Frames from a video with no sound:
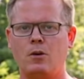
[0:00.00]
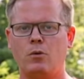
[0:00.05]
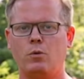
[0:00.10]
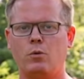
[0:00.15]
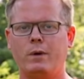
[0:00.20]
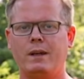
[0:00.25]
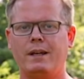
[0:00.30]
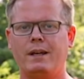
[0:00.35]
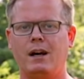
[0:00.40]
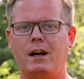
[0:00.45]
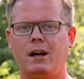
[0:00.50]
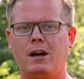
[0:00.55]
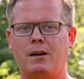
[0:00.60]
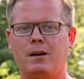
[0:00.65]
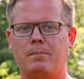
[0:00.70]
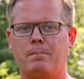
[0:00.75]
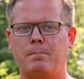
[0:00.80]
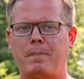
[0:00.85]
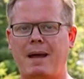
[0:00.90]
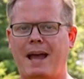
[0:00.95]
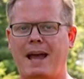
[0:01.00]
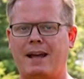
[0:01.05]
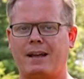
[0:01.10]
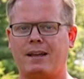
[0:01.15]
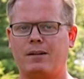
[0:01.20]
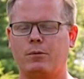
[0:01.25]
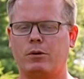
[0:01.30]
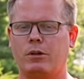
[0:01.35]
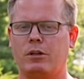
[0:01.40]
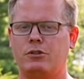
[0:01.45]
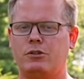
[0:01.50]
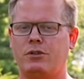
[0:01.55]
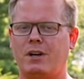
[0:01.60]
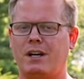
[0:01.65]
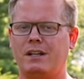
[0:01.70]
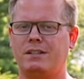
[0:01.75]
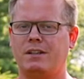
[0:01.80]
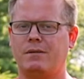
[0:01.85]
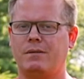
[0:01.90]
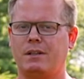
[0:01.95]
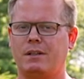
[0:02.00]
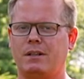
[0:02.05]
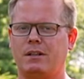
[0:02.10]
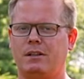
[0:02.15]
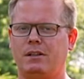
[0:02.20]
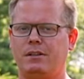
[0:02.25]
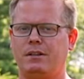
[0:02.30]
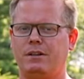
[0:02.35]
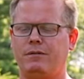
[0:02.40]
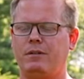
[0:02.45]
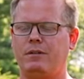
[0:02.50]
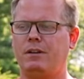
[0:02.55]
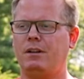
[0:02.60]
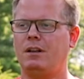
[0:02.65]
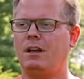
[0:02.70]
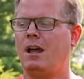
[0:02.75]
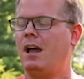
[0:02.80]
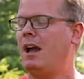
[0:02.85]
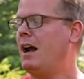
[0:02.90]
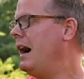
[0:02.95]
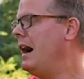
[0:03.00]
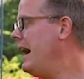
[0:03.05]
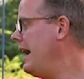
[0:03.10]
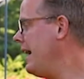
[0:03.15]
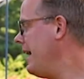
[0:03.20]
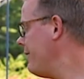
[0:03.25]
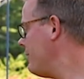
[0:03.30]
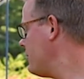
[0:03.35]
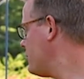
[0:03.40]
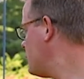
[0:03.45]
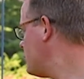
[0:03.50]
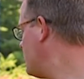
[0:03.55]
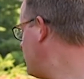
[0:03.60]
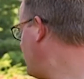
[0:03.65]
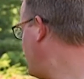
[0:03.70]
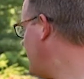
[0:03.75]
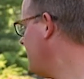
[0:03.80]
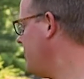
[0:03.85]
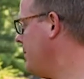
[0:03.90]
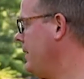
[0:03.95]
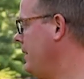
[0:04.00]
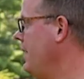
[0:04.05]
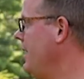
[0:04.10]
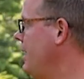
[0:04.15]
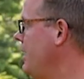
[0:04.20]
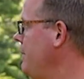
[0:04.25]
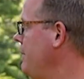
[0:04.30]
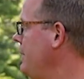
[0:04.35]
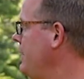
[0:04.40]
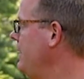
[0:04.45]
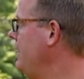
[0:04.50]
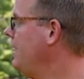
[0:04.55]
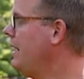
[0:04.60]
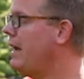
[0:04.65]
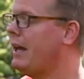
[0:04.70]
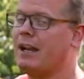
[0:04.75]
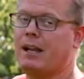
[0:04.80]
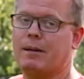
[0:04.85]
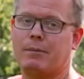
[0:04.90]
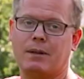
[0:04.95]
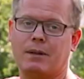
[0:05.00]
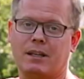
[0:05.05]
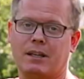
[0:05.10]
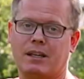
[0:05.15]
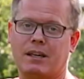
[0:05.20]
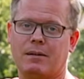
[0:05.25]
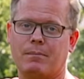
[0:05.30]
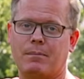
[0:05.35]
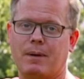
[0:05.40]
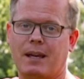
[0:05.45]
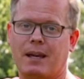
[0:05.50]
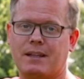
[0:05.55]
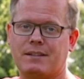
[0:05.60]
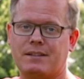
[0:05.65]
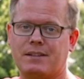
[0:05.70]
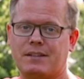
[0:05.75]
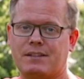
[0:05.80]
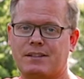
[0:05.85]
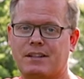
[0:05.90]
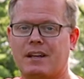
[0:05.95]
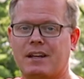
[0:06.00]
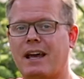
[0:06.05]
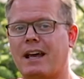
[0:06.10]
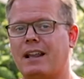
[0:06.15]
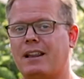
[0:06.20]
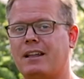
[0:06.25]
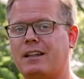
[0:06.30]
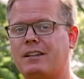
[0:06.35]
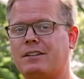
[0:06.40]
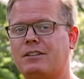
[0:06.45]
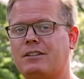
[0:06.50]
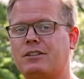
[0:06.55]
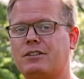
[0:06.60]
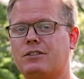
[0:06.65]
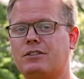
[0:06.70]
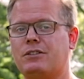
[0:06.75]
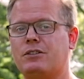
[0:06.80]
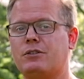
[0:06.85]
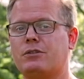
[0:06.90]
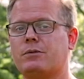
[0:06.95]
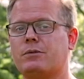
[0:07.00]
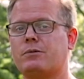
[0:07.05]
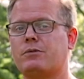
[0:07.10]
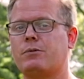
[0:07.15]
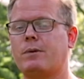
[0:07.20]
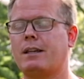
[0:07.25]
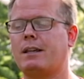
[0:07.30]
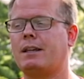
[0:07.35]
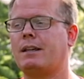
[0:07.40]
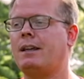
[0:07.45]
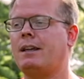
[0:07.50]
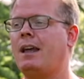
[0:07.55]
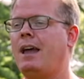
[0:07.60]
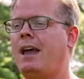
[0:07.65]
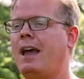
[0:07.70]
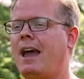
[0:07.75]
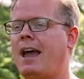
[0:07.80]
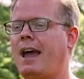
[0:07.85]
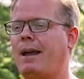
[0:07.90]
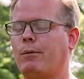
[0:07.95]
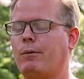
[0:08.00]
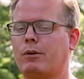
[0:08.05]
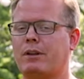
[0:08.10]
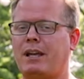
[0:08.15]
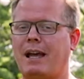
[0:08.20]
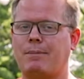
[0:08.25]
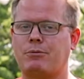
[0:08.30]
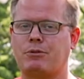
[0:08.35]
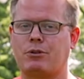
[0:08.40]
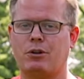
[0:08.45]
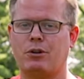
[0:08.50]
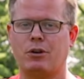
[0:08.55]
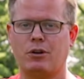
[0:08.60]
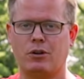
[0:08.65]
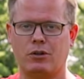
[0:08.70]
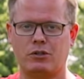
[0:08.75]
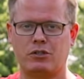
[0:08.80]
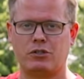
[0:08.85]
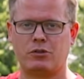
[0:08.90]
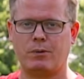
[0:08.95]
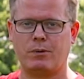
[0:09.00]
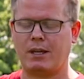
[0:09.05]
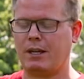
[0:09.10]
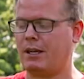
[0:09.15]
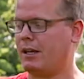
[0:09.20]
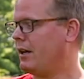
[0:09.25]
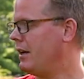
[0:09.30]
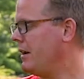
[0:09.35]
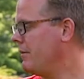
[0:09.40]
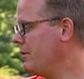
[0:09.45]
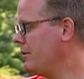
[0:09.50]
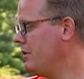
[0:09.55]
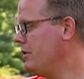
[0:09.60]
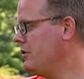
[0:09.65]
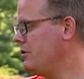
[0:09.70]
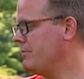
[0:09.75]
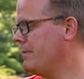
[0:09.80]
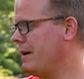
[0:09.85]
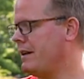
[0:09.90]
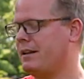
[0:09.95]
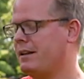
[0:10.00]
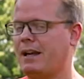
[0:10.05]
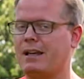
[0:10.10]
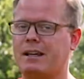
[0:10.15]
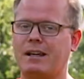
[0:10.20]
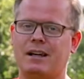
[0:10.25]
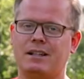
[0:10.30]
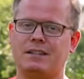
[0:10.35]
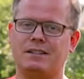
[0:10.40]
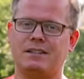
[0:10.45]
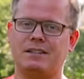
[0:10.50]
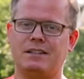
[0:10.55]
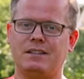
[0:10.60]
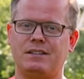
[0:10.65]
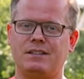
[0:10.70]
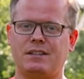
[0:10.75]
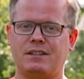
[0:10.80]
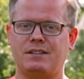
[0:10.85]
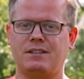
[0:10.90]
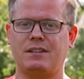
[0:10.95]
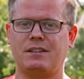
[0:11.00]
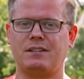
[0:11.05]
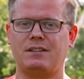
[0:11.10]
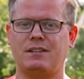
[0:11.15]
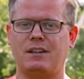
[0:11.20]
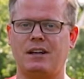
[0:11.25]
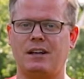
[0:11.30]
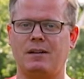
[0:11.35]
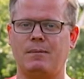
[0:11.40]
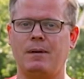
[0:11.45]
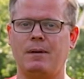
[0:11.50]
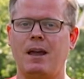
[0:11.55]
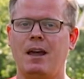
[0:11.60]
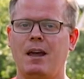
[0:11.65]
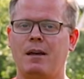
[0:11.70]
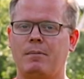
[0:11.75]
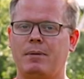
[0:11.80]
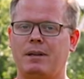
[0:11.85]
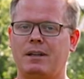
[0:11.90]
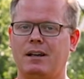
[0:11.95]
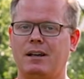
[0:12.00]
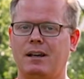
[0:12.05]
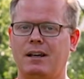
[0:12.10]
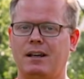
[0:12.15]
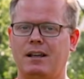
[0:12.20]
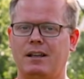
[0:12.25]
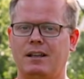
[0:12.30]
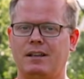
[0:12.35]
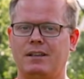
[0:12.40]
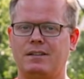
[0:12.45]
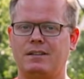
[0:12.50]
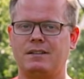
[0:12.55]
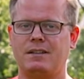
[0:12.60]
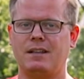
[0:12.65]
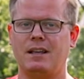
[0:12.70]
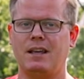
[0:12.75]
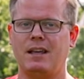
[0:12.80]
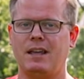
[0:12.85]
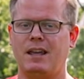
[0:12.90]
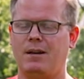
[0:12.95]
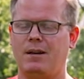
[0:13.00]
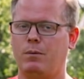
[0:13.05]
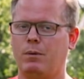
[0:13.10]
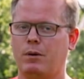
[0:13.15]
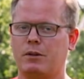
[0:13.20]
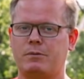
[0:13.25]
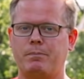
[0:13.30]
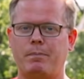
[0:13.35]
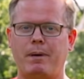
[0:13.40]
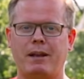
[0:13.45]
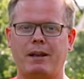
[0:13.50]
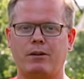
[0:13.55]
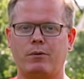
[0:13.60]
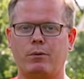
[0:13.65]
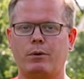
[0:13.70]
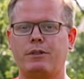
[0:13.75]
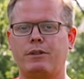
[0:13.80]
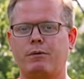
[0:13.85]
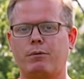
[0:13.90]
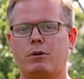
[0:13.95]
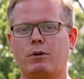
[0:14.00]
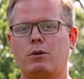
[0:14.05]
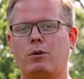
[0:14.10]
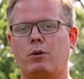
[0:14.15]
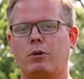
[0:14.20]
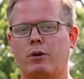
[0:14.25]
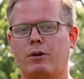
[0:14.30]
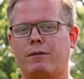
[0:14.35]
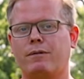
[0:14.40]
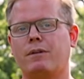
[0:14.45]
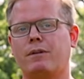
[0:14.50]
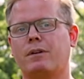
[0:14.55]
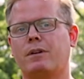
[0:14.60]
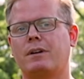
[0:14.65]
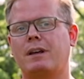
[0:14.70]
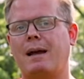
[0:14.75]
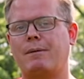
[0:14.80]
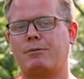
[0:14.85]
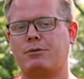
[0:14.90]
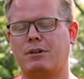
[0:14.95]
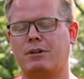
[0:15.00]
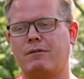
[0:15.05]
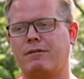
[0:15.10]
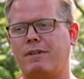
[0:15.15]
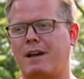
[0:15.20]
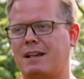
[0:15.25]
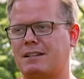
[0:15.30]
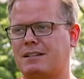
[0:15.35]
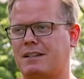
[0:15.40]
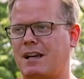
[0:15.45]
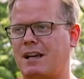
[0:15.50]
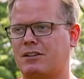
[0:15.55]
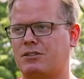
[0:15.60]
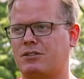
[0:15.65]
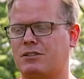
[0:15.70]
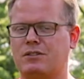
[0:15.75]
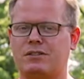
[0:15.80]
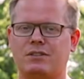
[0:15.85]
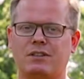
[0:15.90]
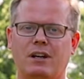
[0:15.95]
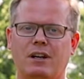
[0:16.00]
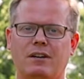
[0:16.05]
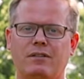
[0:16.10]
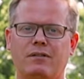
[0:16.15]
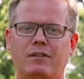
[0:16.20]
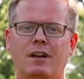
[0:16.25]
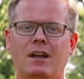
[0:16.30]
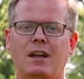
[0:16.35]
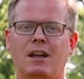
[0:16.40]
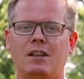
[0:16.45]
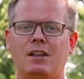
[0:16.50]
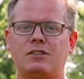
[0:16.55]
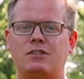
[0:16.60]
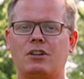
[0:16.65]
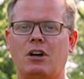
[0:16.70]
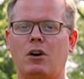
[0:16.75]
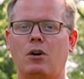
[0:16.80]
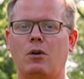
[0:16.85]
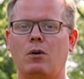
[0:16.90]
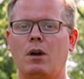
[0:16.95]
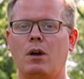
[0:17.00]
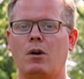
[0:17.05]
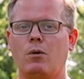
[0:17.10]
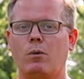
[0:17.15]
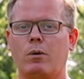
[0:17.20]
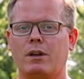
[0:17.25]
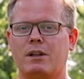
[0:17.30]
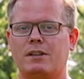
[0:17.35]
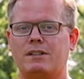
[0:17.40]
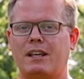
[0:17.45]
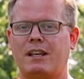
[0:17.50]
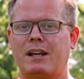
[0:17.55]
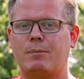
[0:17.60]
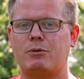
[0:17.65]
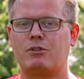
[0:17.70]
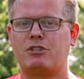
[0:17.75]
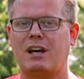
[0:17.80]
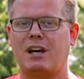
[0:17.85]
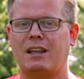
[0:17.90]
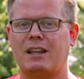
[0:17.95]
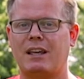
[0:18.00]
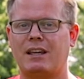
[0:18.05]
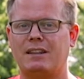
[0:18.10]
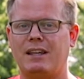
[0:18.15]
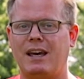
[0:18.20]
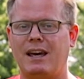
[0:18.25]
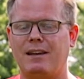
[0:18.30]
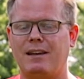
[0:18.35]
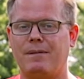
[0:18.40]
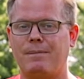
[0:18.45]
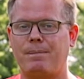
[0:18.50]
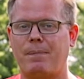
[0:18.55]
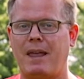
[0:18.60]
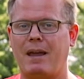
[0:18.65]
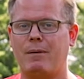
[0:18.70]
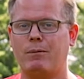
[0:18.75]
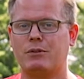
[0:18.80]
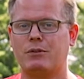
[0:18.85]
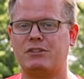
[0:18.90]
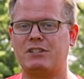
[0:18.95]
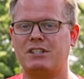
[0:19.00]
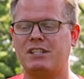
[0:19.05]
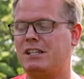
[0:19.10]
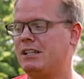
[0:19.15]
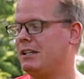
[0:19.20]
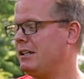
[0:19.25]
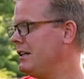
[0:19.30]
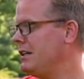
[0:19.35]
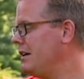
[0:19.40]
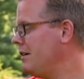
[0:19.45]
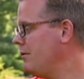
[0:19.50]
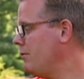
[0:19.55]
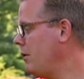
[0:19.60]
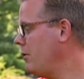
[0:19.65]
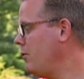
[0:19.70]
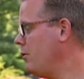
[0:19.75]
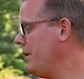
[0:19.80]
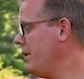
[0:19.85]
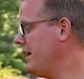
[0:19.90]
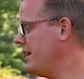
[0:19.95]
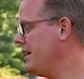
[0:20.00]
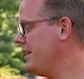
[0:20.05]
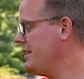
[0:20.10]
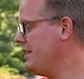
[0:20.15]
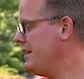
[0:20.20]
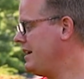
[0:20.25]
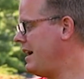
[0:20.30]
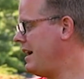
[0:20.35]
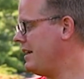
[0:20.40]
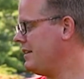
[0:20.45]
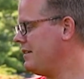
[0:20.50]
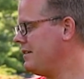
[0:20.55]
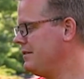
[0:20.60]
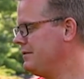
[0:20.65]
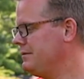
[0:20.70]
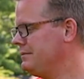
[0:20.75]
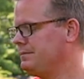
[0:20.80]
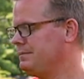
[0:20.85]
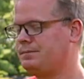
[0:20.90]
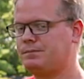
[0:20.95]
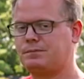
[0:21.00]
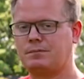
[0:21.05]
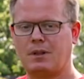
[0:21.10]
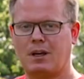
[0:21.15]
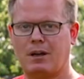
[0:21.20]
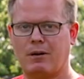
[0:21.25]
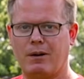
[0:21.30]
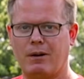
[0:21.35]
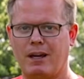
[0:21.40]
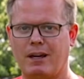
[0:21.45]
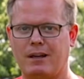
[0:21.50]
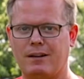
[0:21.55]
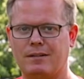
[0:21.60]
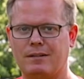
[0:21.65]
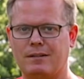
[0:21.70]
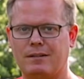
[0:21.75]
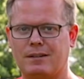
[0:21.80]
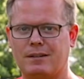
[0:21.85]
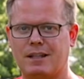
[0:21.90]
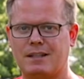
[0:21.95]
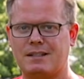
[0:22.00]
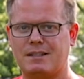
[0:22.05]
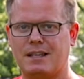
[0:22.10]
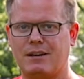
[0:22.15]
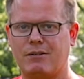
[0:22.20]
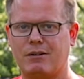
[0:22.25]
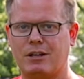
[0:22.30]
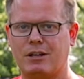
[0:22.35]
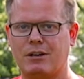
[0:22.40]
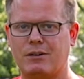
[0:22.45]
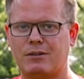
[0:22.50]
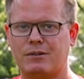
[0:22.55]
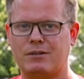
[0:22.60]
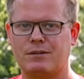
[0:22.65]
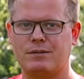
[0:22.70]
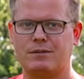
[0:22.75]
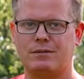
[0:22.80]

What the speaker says: We are back. We're gonna try something a little different. I have a swing behind me, and I'm gonna get my assistant Ella to do some swinging, and we'll capture her swinging. And I'm gonna use my Nikon Z6 this time because it works better with the recorder for capturing fast action stuff. So we're gonna set up a shot like that, and we'll see what we can get. All right, let's see how it goes.